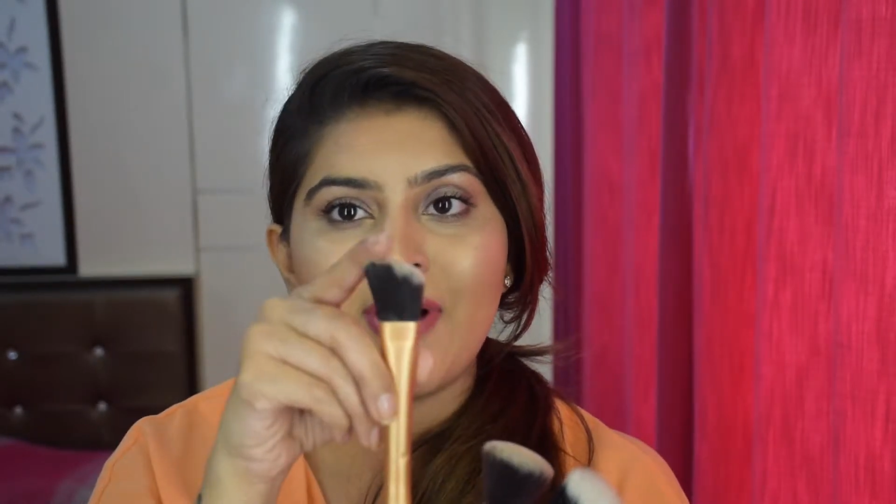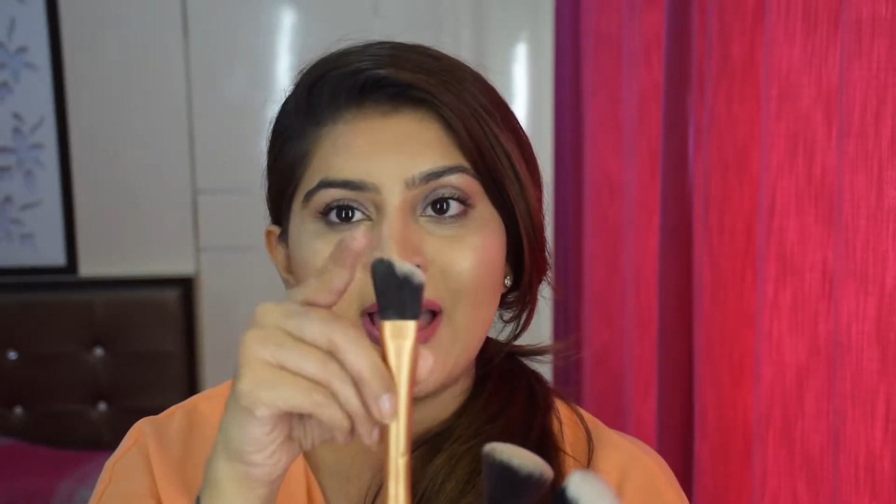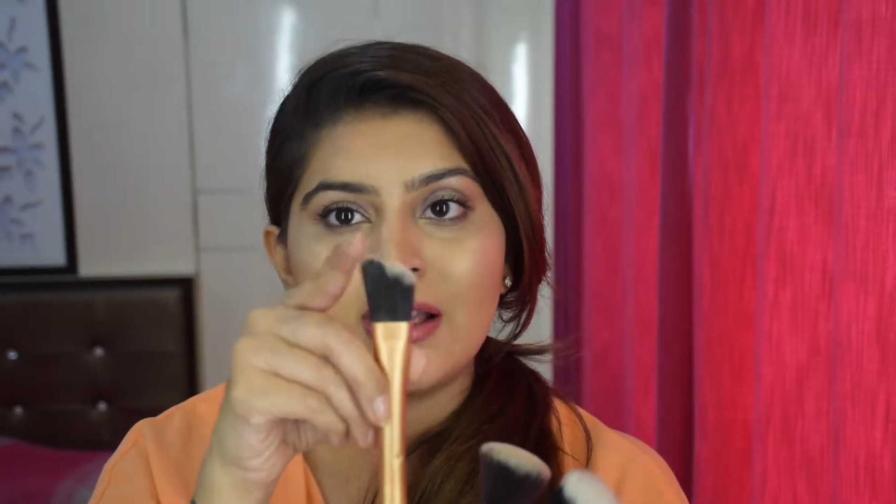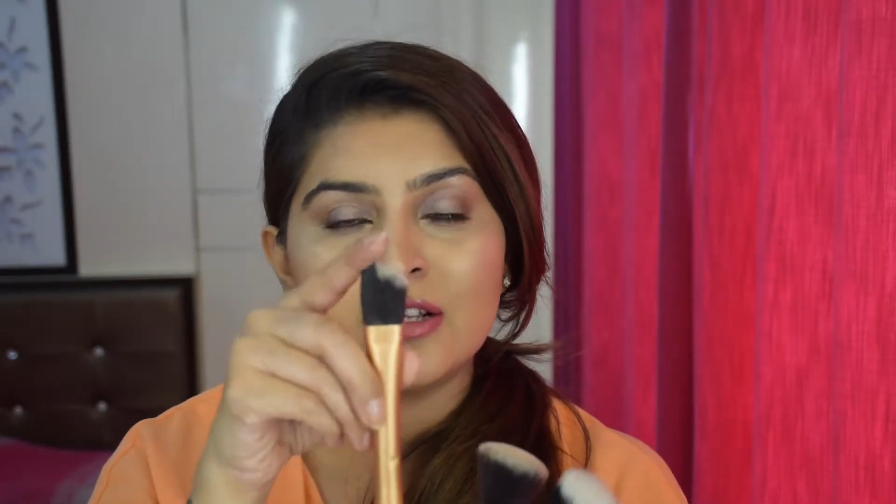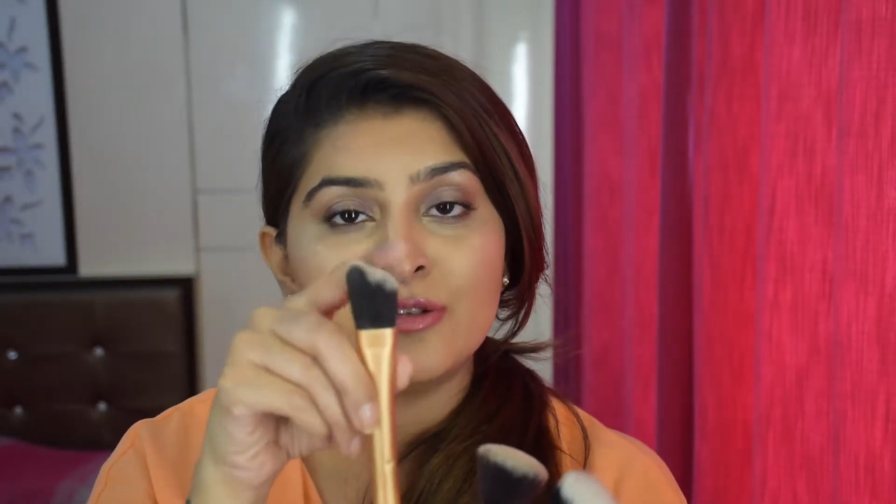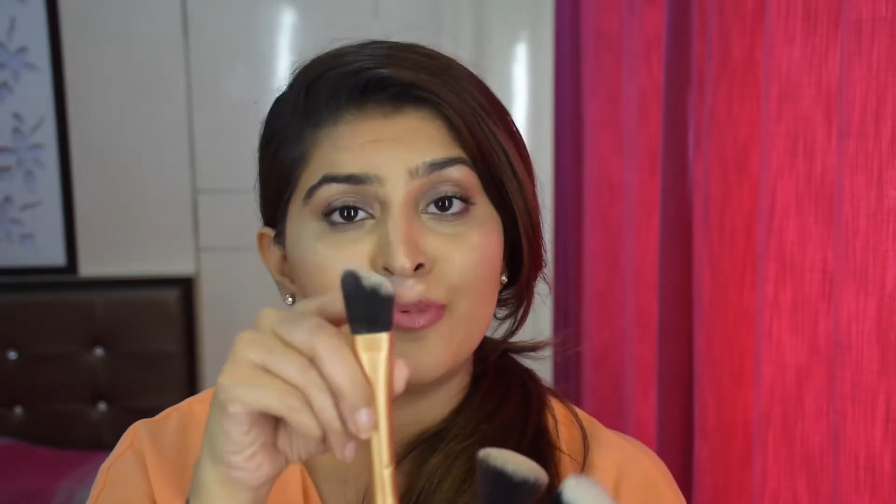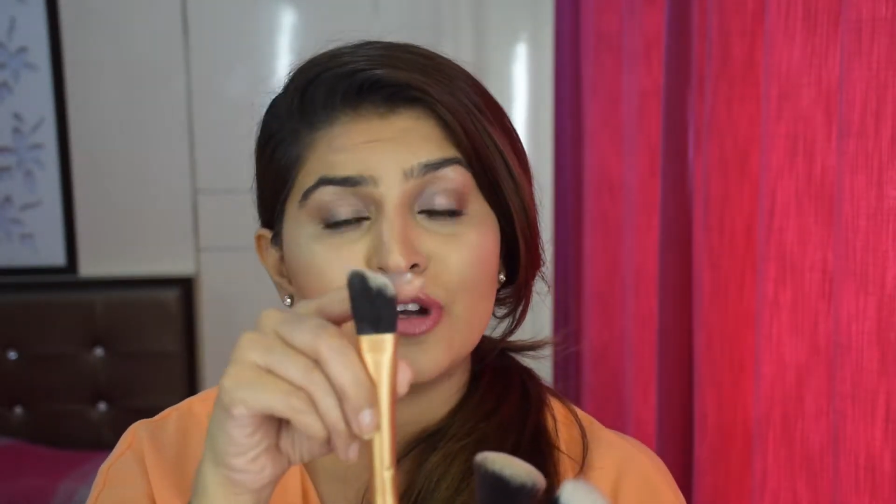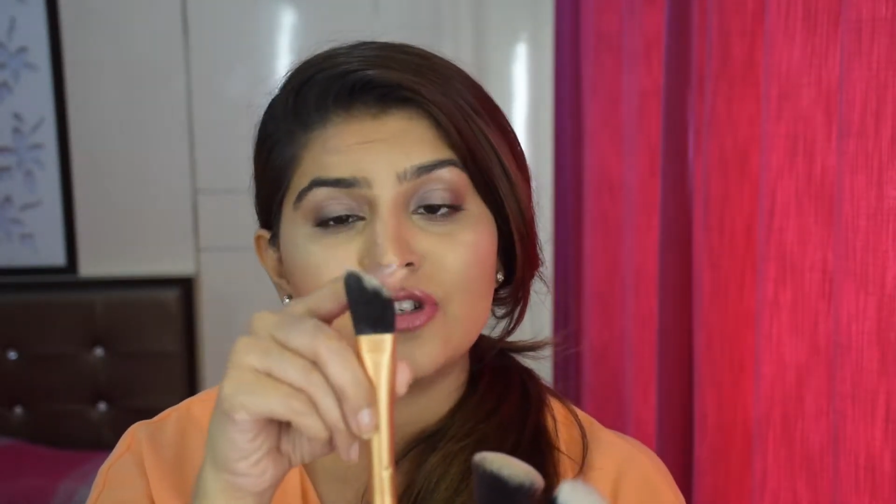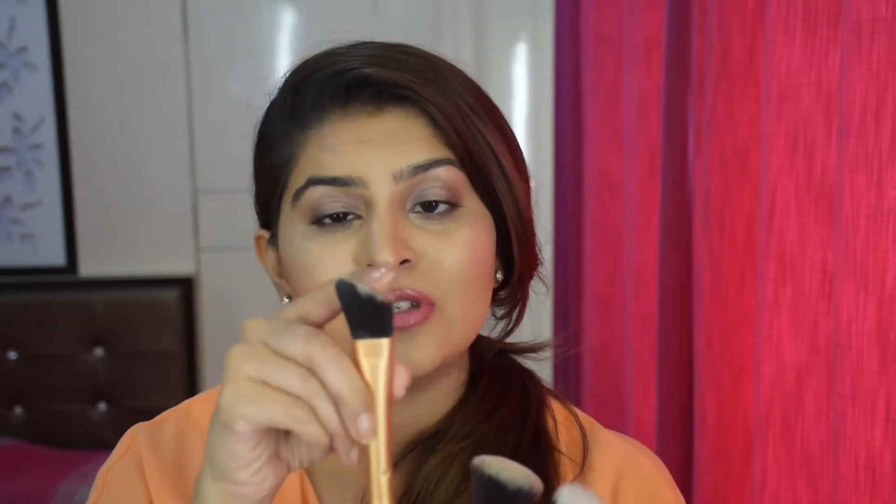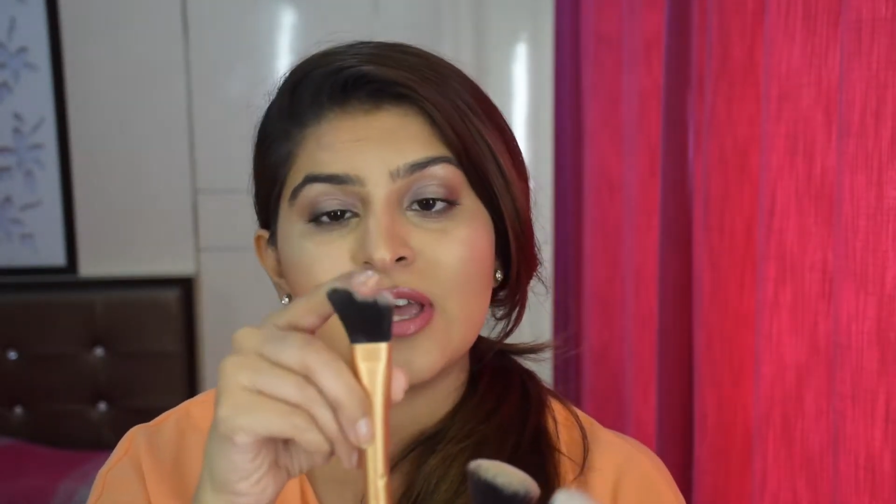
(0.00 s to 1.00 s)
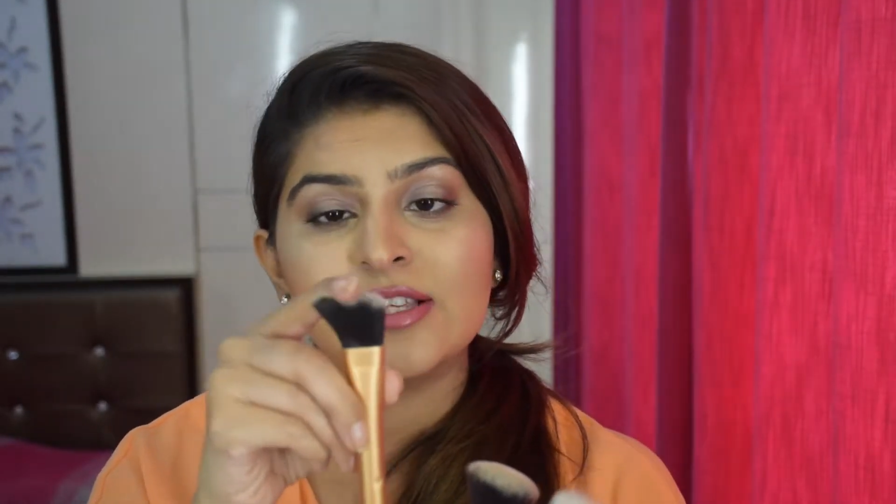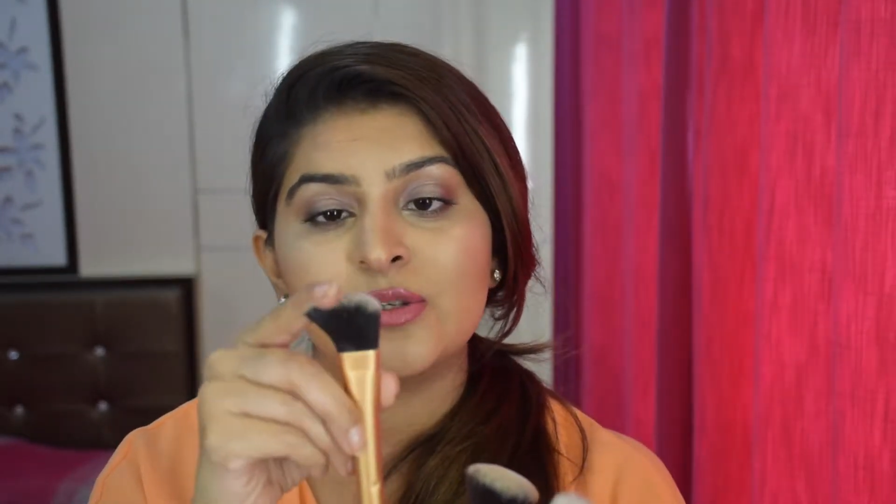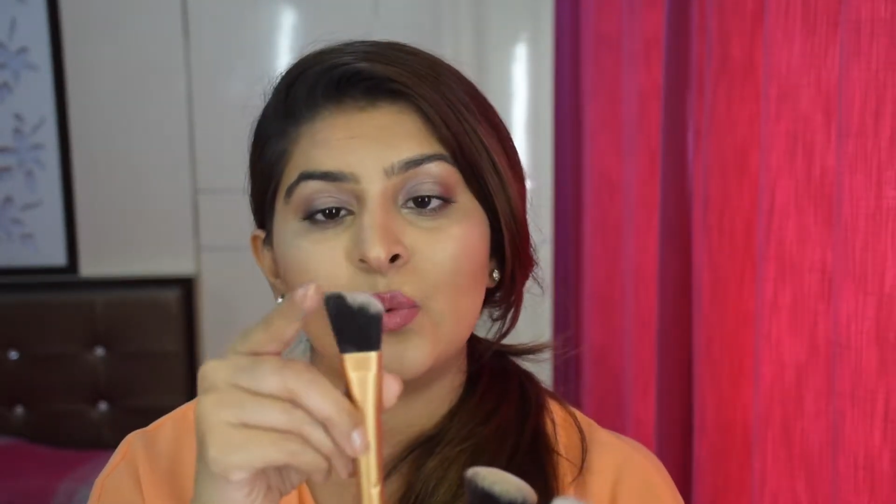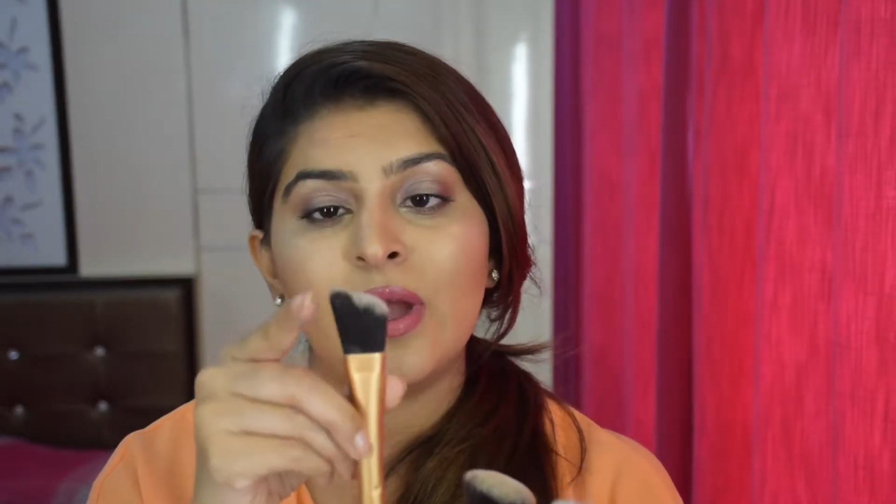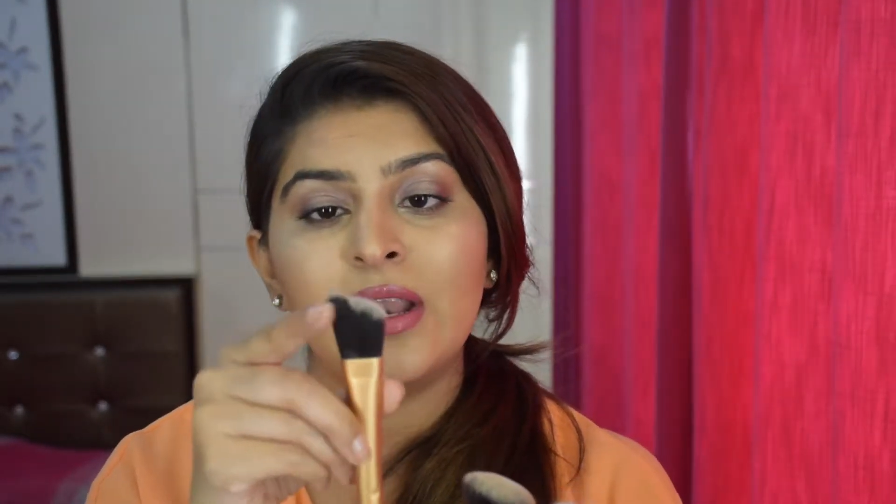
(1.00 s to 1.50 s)
angled brushes as
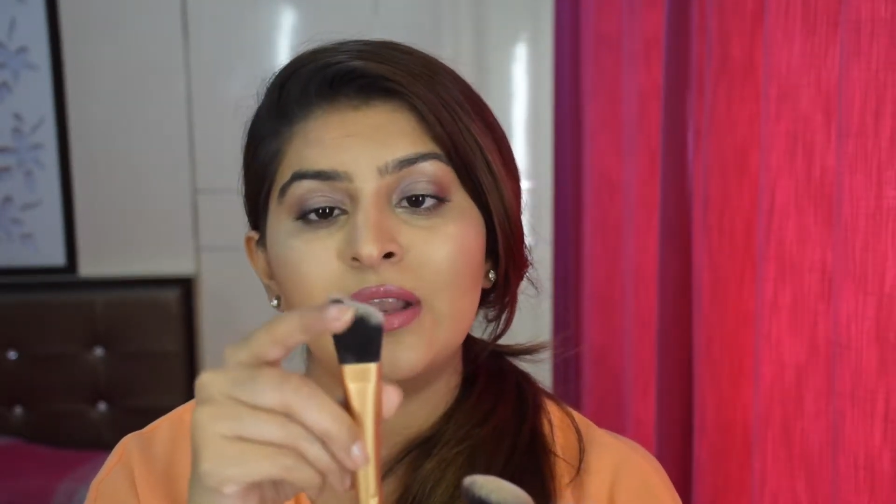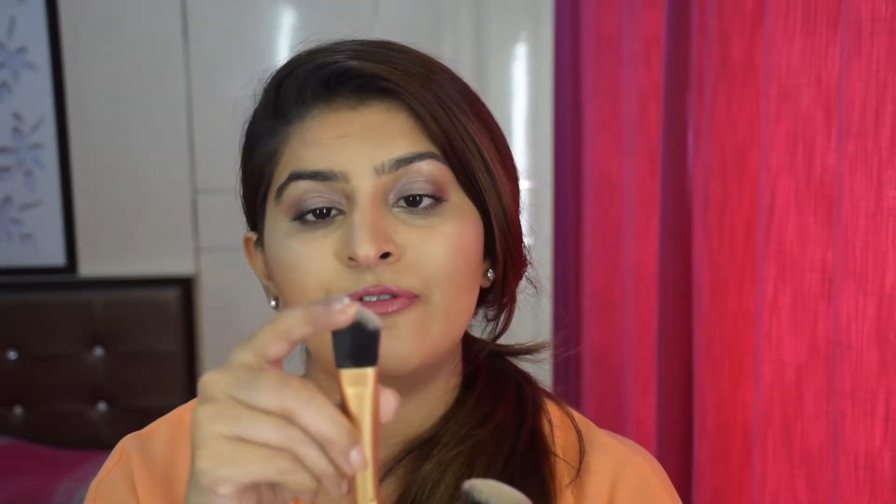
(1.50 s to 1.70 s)
well